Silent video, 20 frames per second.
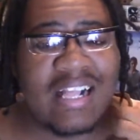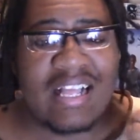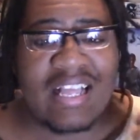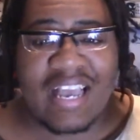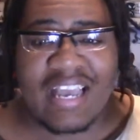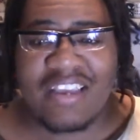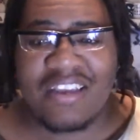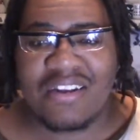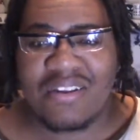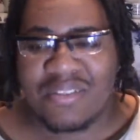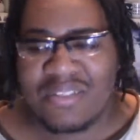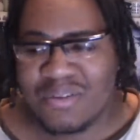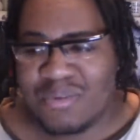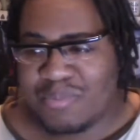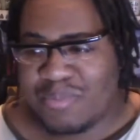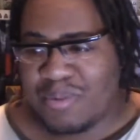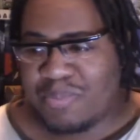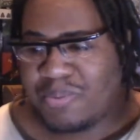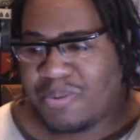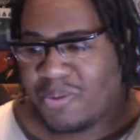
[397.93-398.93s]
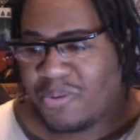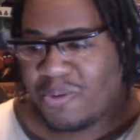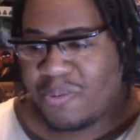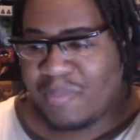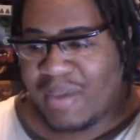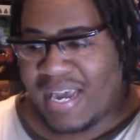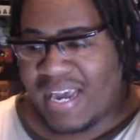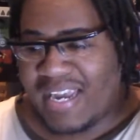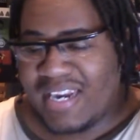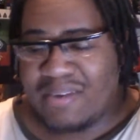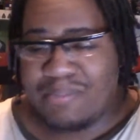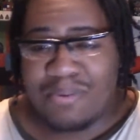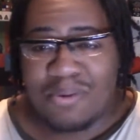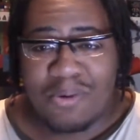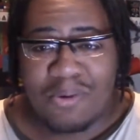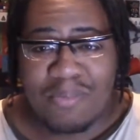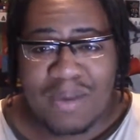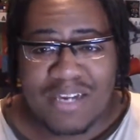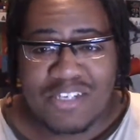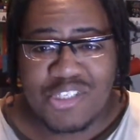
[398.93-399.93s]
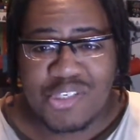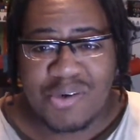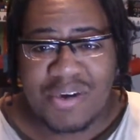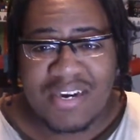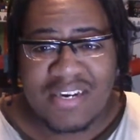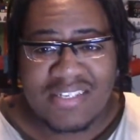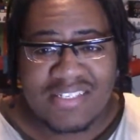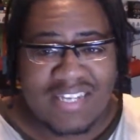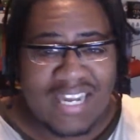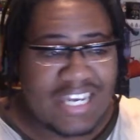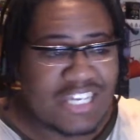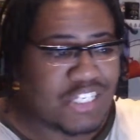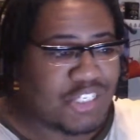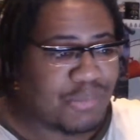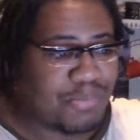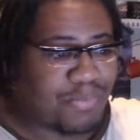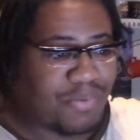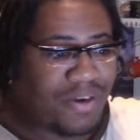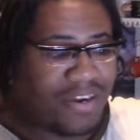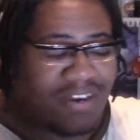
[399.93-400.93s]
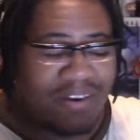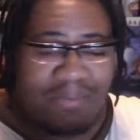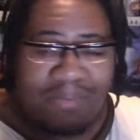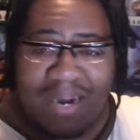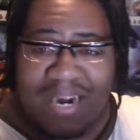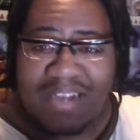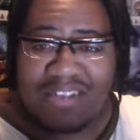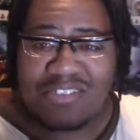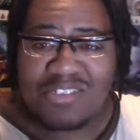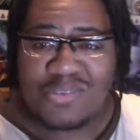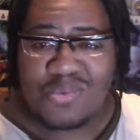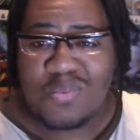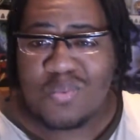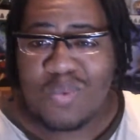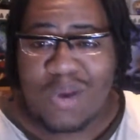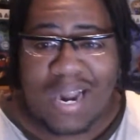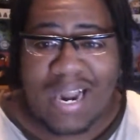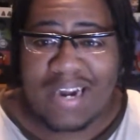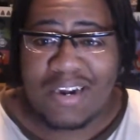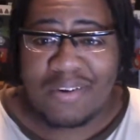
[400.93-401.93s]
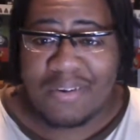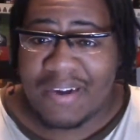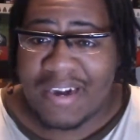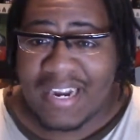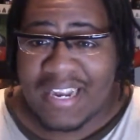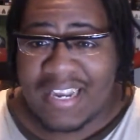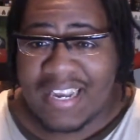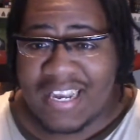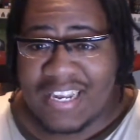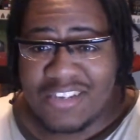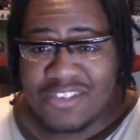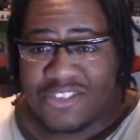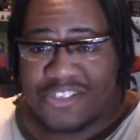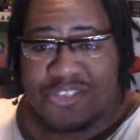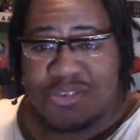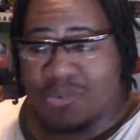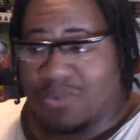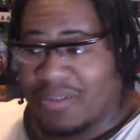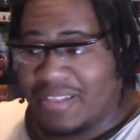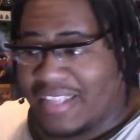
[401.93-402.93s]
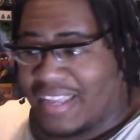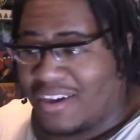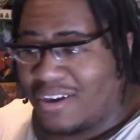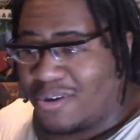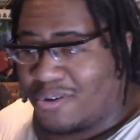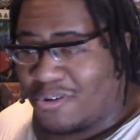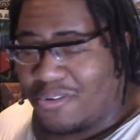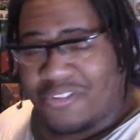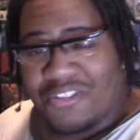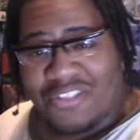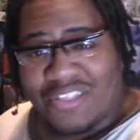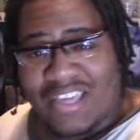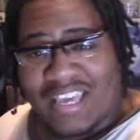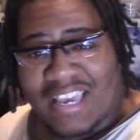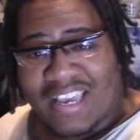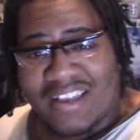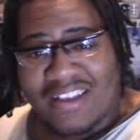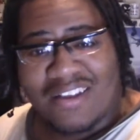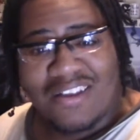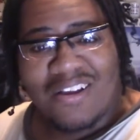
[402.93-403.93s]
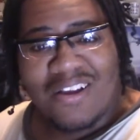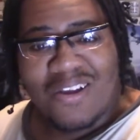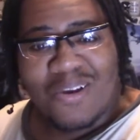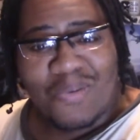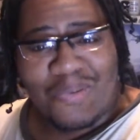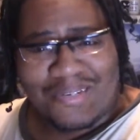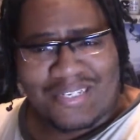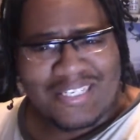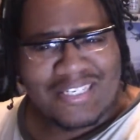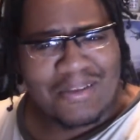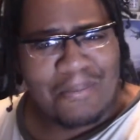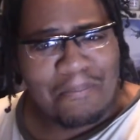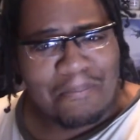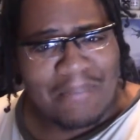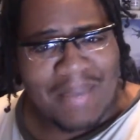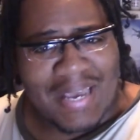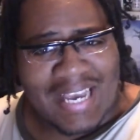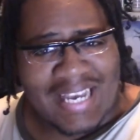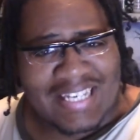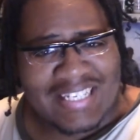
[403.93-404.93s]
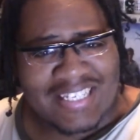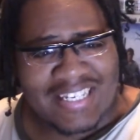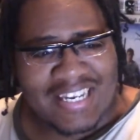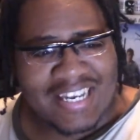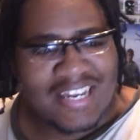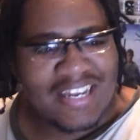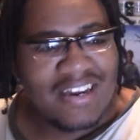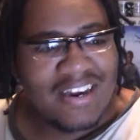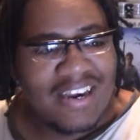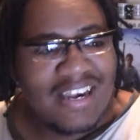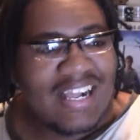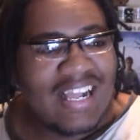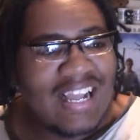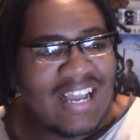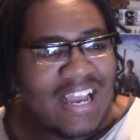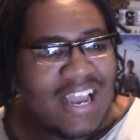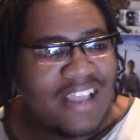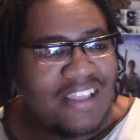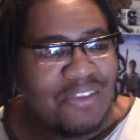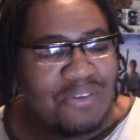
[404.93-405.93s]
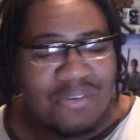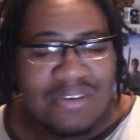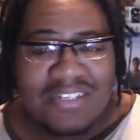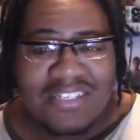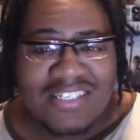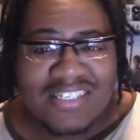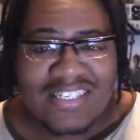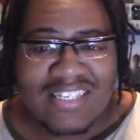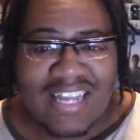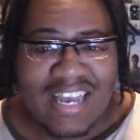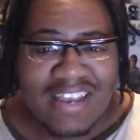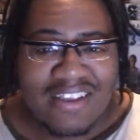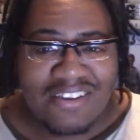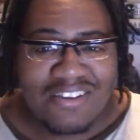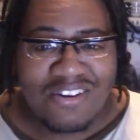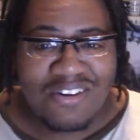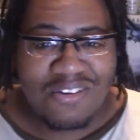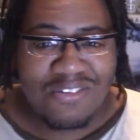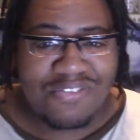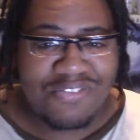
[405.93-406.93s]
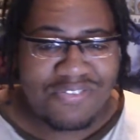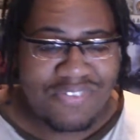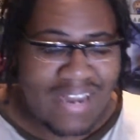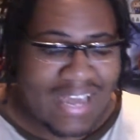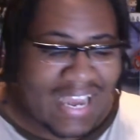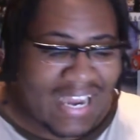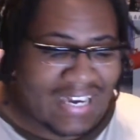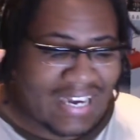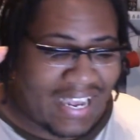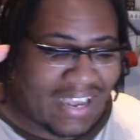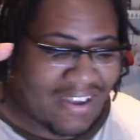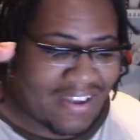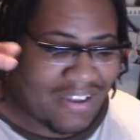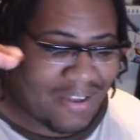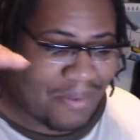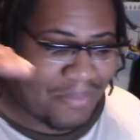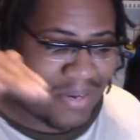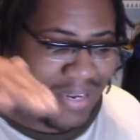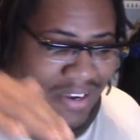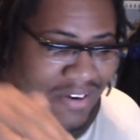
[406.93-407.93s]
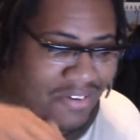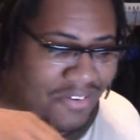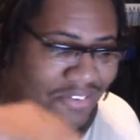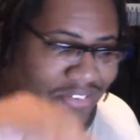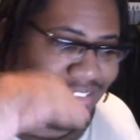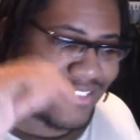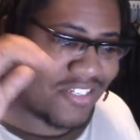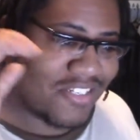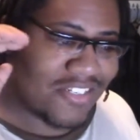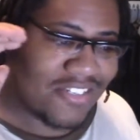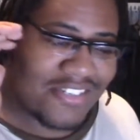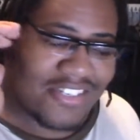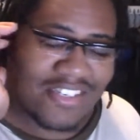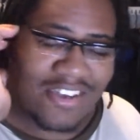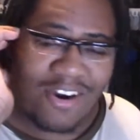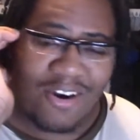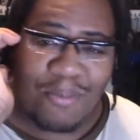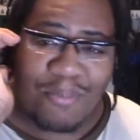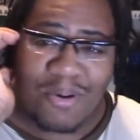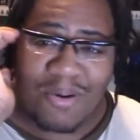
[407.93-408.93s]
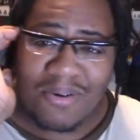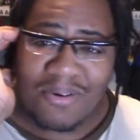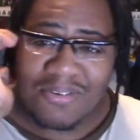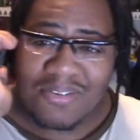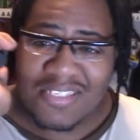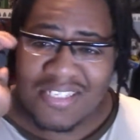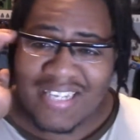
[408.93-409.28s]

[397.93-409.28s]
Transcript: And you know, there would be Pokemon and Pokemon trainers like spread around, just wandering and doing their own thing, which is amazing. And you could just like, you know, fly down, come down on your Skarmory.